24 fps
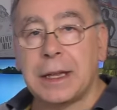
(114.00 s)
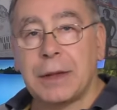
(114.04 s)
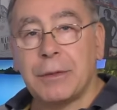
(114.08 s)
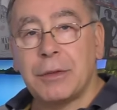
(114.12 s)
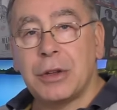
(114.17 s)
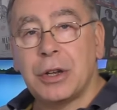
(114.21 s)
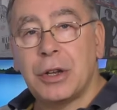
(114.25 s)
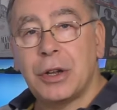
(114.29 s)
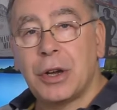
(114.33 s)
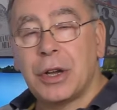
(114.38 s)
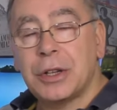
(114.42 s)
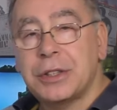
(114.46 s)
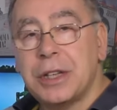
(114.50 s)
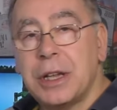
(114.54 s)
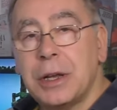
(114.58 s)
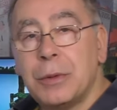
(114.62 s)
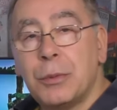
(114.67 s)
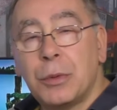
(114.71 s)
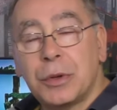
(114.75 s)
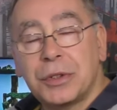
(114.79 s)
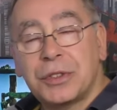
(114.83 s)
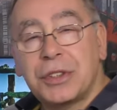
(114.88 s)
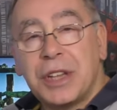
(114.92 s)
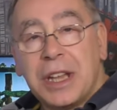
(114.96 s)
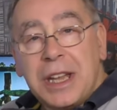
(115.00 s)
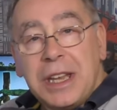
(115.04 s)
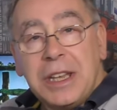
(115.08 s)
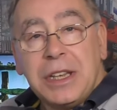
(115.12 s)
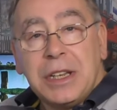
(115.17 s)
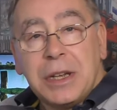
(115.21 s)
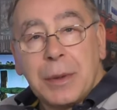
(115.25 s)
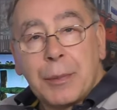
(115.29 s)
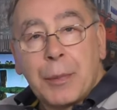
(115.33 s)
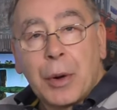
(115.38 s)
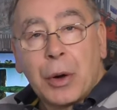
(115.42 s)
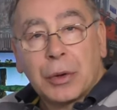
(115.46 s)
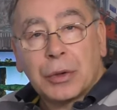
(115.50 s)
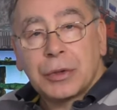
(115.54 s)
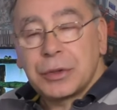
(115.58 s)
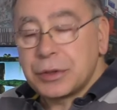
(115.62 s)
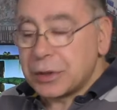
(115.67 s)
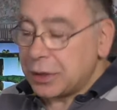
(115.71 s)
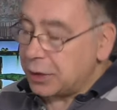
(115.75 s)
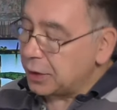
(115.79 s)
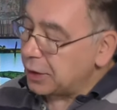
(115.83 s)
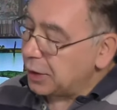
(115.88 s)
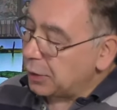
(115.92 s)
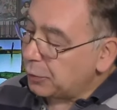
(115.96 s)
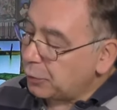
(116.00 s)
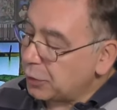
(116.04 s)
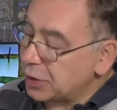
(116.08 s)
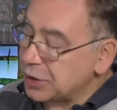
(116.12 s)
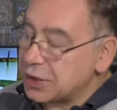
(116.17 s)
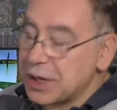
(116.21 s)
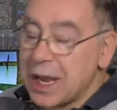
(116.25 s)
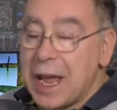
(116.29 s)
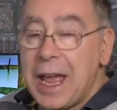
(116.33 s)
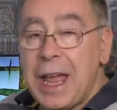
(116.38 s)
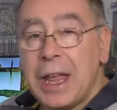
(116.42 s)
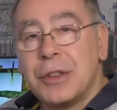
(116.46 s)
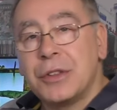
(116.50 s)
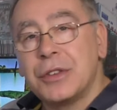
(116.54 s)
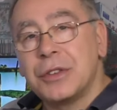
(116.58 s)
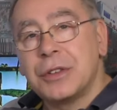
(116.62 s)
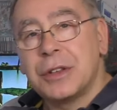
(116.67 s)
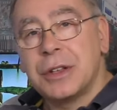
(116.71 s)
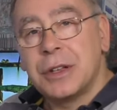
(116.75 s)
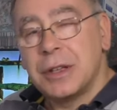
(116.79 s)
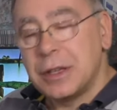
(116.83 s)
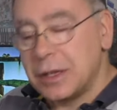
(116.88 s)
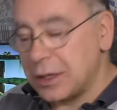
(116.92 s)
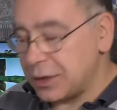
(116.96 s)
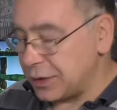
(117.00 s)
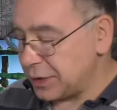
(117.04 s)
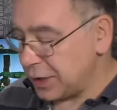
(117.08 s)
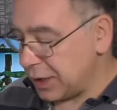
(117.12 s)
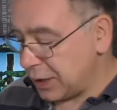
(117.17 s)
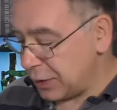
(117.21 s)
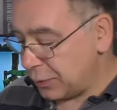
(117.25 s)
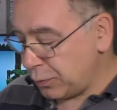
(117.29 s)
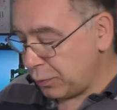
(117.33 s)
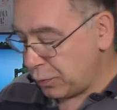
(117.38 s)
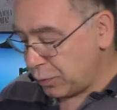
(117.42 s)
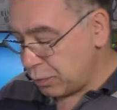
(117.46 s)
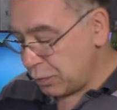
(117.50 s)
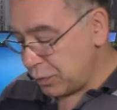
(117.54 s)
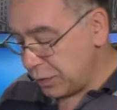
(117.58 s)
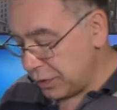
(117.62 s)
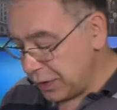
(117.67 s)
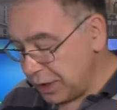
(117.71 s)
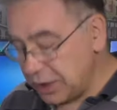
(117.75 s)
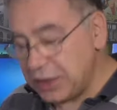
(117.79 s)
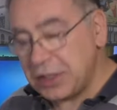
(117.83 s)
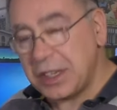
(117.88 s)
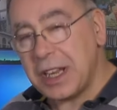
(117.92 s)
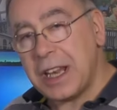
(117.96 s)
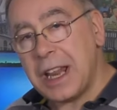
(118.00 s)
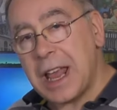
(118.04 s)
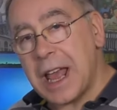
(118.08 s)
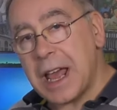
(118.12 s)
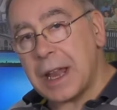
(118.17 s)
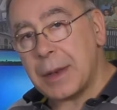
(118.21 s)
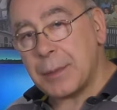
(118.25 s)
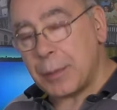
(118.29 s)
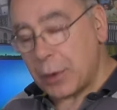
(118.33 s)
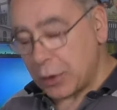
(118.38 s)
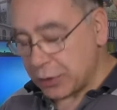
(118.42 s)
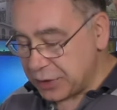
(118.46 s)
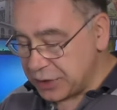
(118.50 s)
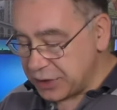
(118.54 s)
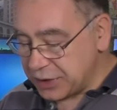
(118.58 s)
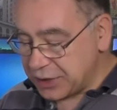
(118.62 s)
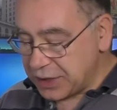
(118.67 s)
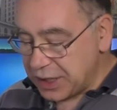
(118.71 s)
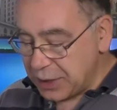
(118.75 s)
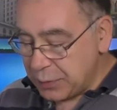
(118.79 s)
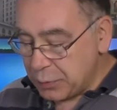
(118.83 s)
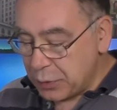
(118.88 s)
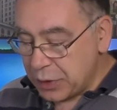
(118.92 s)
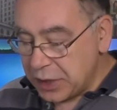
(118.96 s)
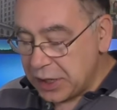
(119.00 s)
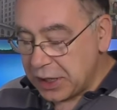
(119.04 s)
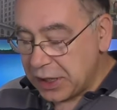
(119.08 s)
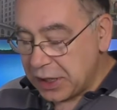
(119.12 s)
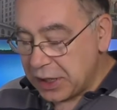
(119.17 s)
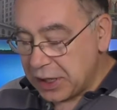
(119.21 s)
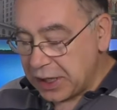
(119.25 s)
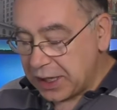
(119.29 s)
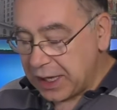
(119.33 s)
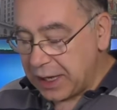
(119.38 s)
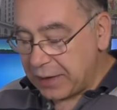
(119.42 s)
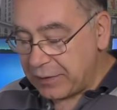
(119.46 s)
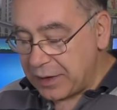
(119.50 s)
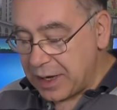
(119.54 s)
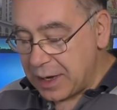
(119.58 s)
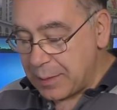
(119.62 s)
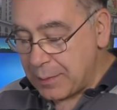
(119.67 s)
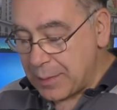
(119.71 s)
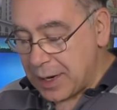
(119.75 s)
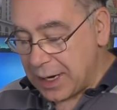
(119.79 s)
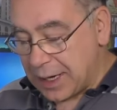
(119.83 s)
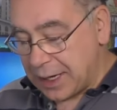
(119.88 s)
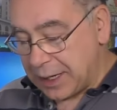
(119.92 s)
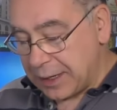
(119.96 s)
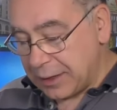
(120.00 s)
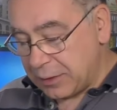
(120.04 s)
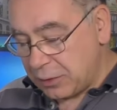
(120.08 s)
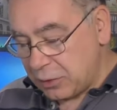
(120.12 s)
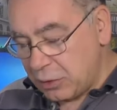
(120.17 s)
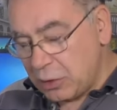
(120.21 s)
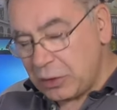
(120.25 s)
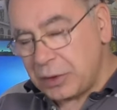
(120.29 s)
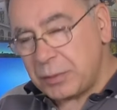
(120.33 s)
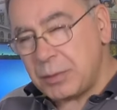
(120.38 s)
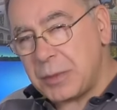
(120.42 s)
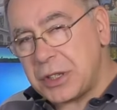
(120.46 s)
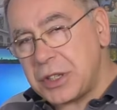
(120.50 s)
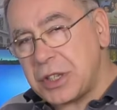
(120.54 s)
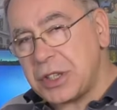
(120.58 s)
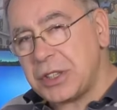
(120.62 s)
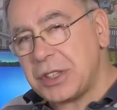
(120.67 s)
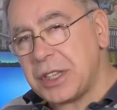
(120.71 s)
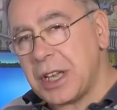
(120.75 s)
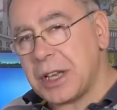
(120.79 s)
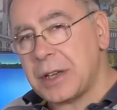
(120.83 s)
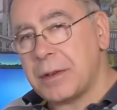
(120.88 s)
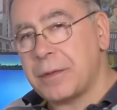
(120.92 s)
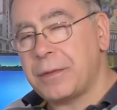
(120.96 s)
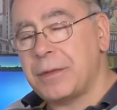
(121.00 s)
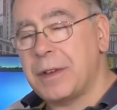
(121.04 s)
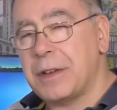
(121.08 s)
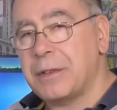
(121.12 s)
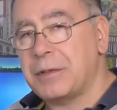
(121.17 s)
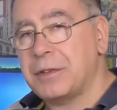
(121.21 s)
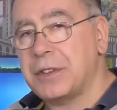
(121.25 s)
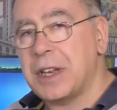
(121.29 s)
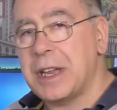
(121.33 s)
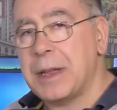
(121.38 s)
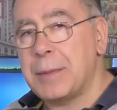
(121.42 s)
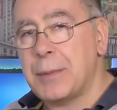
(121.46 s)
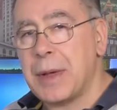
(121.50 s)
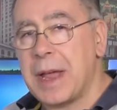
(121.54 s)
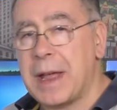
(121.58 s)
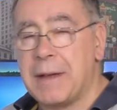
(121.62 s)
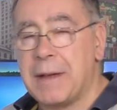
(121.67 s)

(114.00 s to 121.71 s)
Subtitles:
give you an idea what's in the box, which it has. So let's get it out of the box and see what you're gonna get for your money. Cost me just under £15,